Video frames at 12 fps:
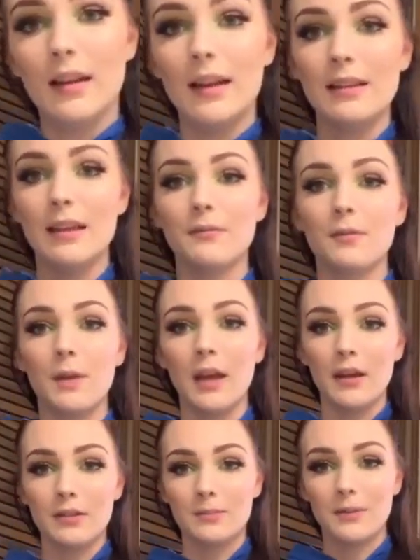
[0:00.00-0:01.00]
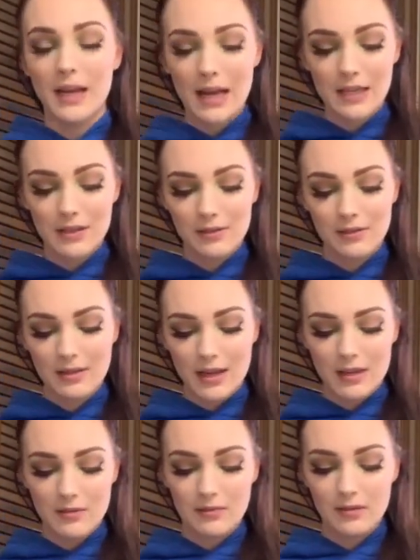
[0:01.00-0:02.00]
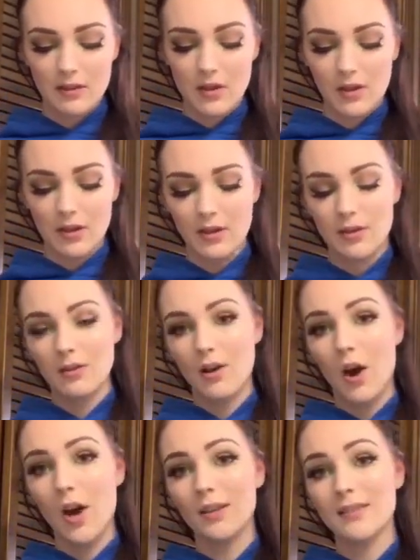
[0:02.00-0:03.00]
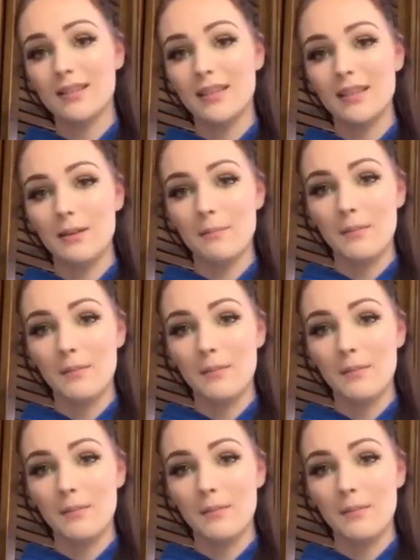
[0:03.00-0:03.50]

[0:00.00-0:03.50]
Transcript: And then for the hairspray I use the Aussie